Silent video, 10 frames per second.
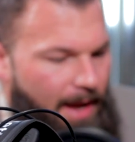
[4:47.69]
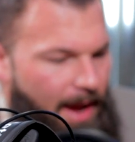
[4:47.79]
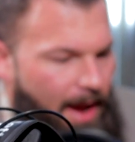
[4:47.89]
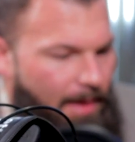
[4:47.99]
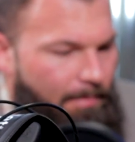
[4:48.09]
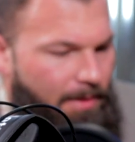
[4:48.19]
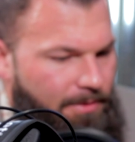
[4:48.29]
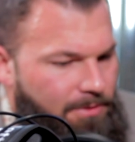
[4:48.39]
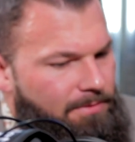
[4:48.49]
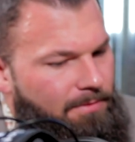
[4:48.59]
Um,
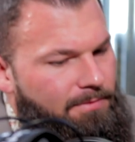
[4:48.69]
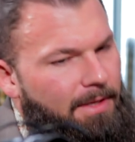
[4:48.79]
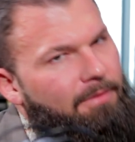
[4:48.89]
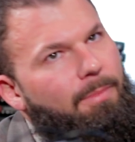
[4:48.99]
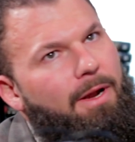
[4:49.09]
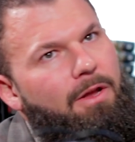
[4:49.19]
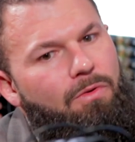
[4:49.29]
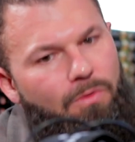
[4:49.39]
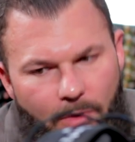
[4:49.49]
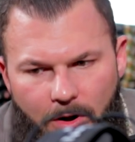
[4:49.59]
but Joseph, tell everybody
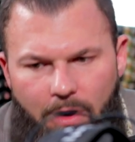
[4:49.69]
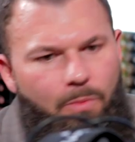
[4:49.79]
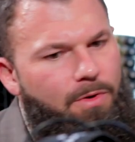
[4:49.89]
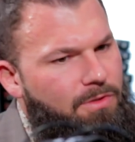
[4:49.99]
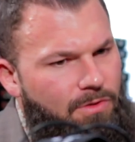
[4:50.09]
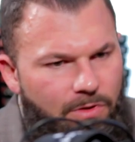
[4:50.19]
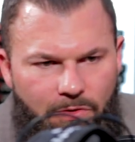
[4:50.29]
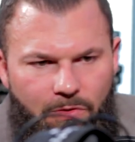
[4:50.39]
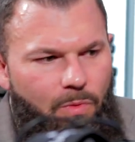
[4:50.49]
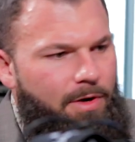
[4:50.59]
who you are, what you
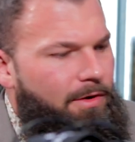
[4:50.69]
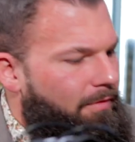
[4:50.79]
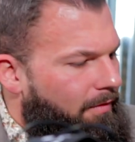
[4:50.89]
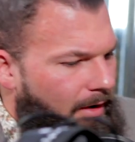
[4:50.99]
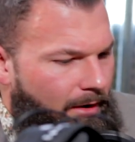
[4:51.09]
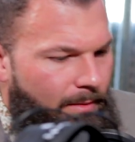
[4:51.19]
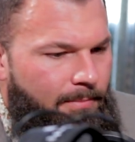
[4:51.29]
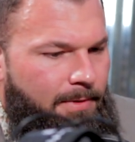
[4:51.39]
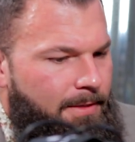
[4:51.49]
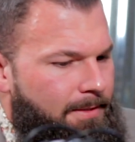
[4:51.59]
do, where you're
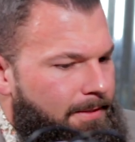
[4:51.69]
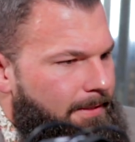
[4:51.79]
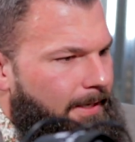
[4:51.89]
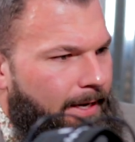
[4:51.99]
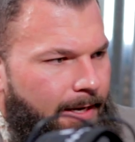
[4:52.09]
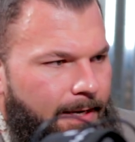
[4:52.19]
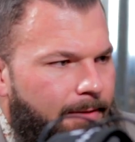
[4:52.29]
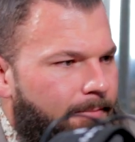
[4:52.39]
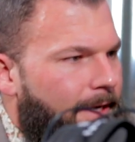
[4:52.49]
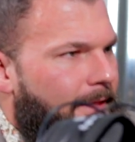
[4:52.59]
from.
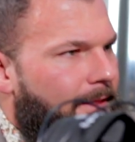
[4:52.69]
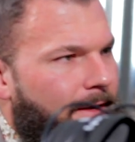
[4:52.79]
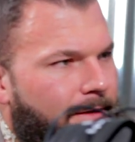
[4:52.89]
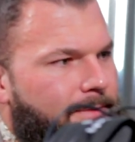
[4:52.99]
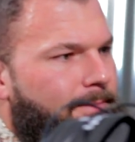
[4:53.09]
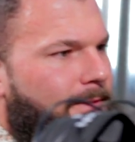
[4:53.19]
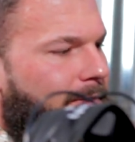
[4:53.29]
Um, Joseph anything Caldwell